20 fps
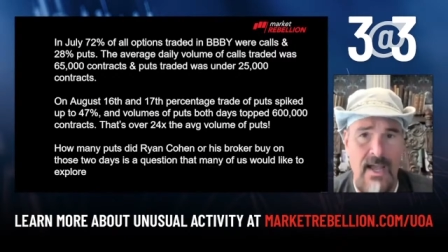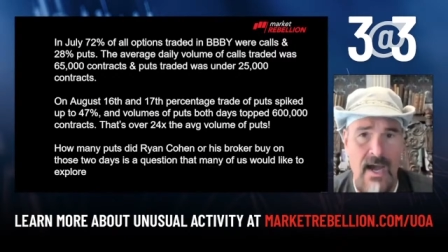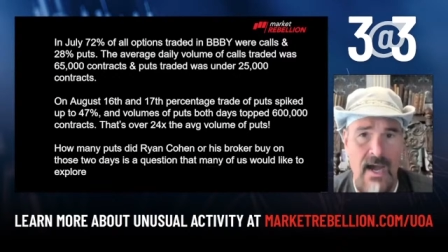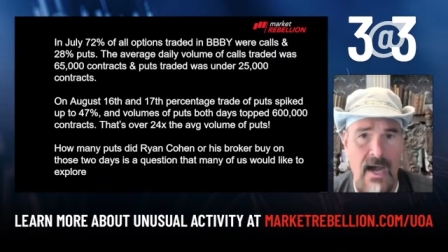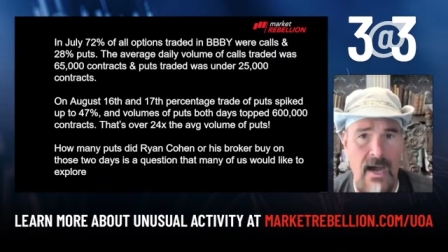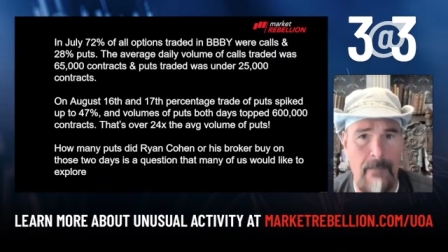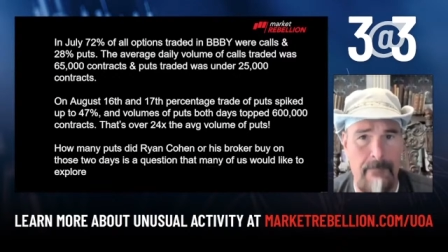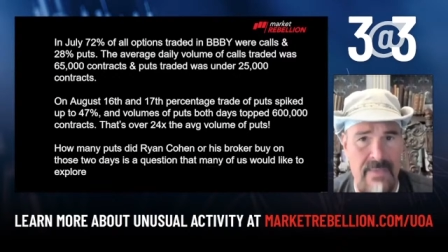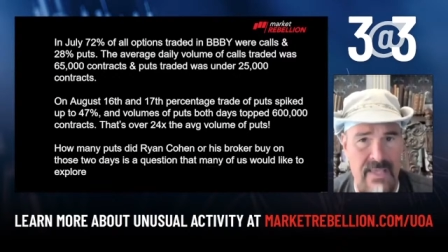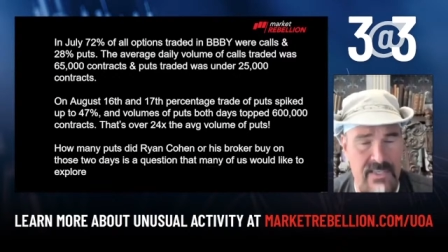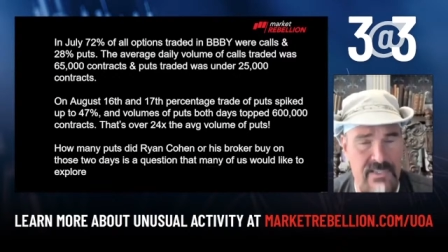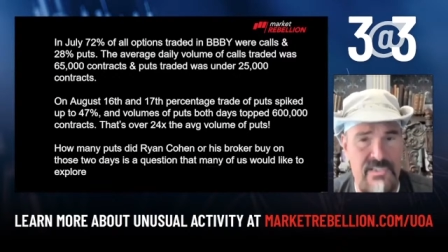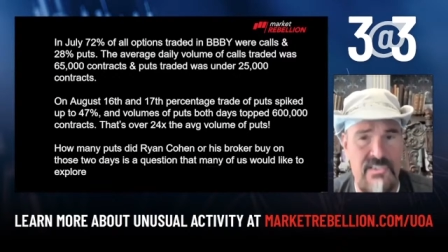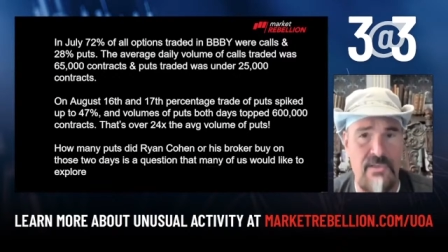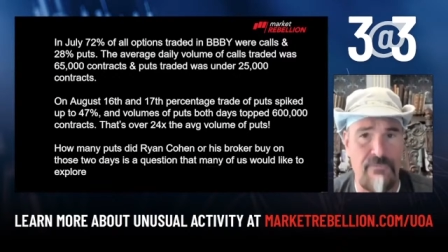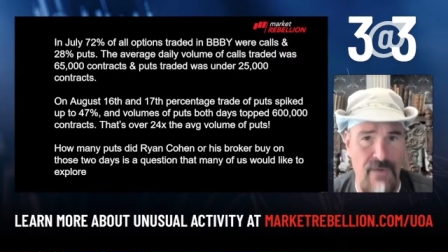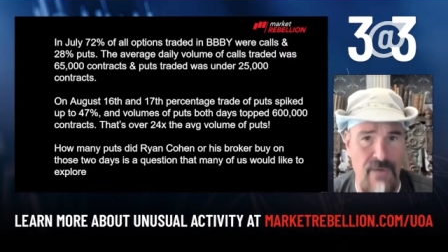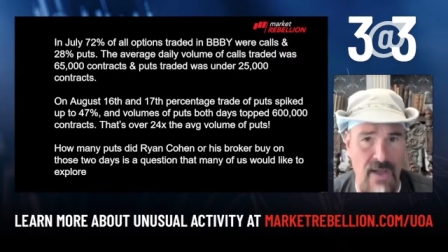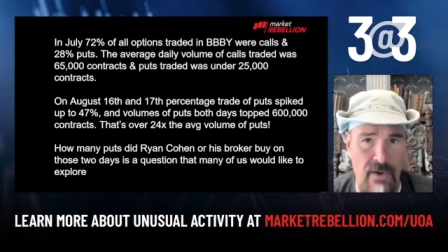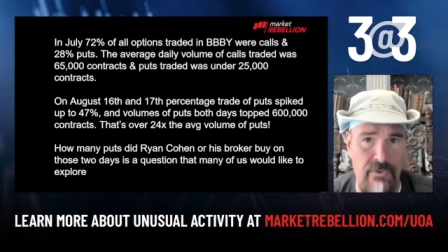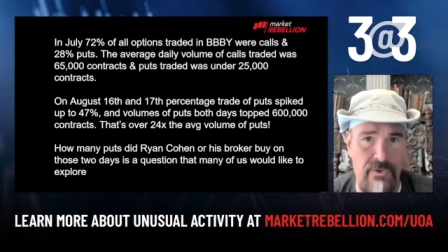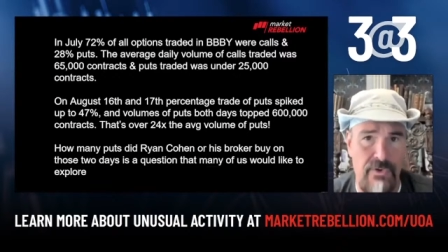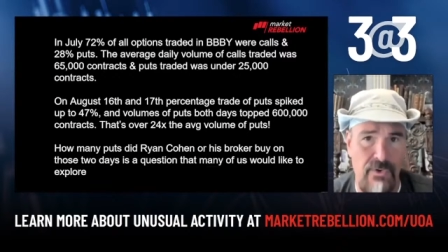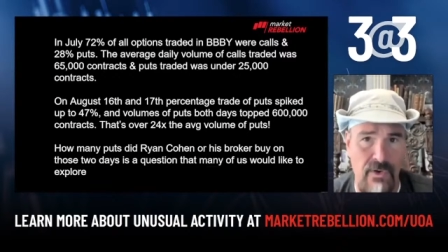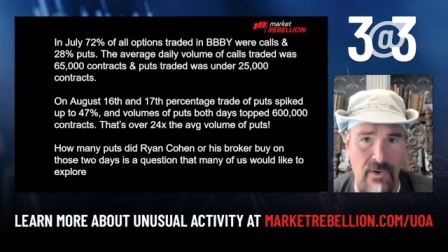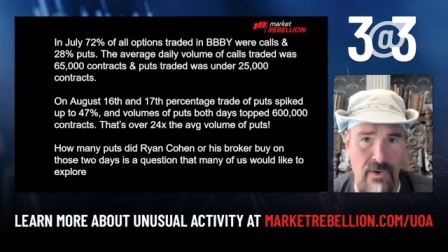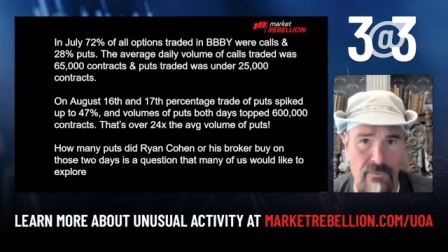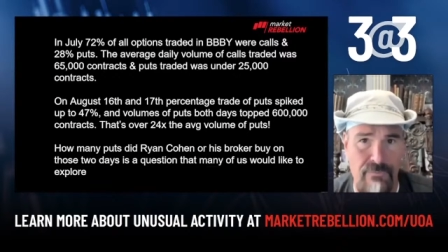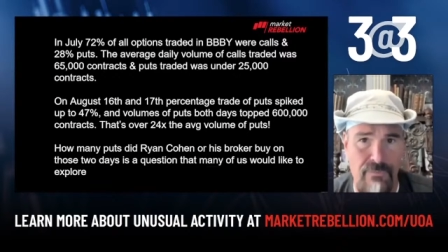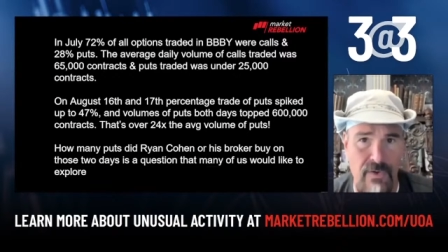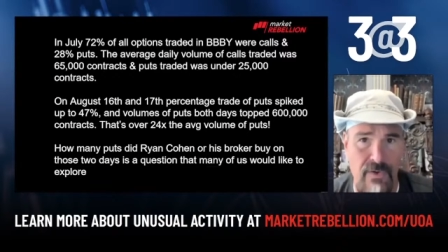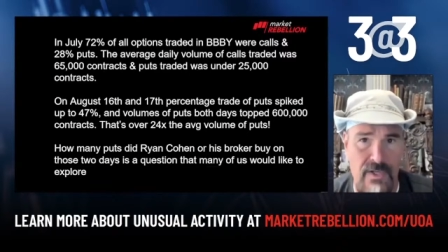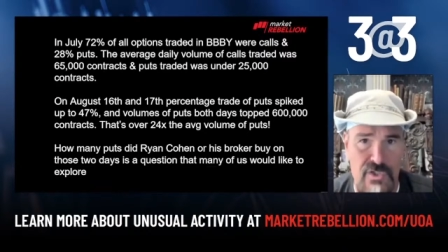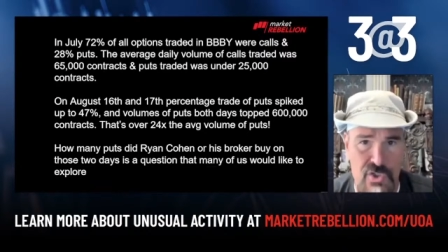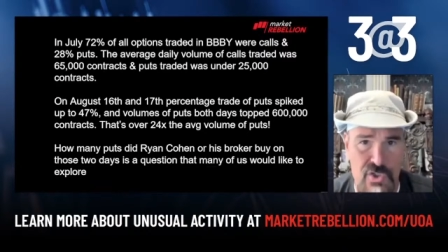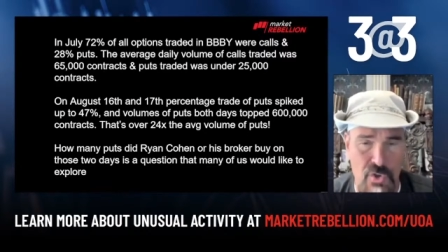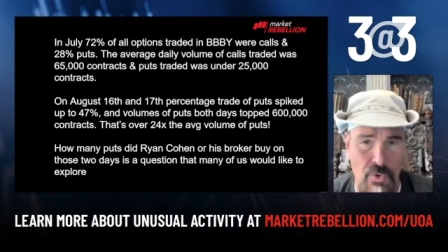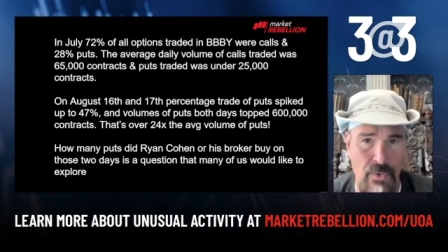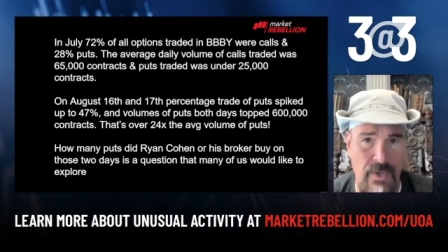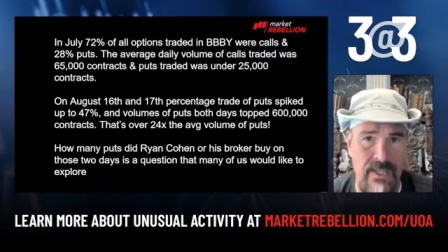Um, he's the founder of uh,
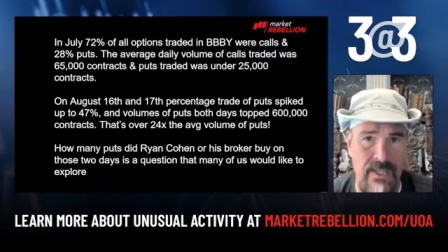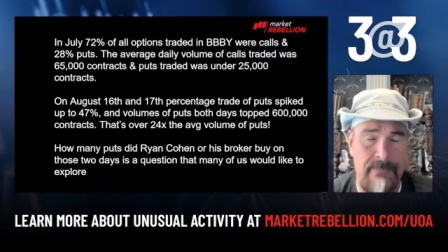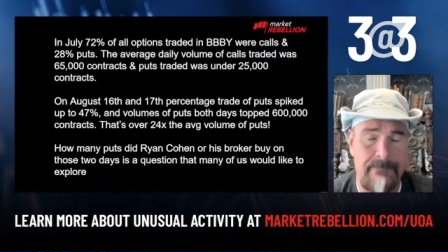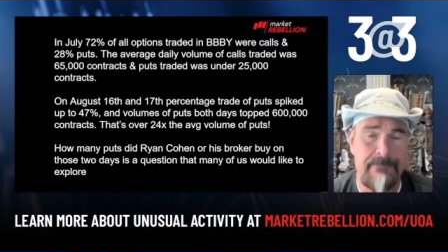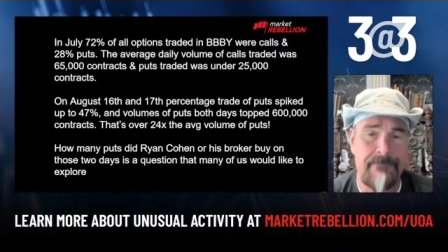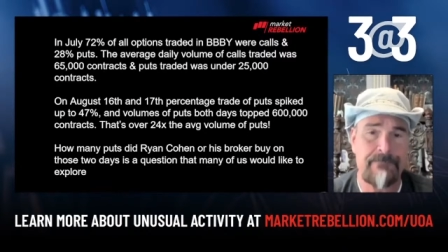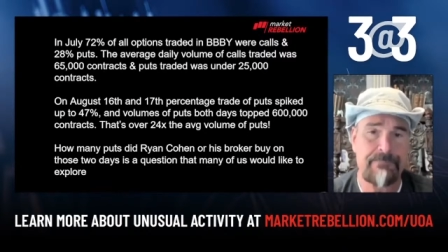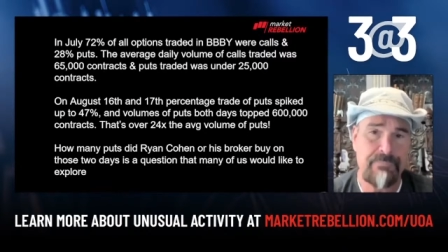Chewy.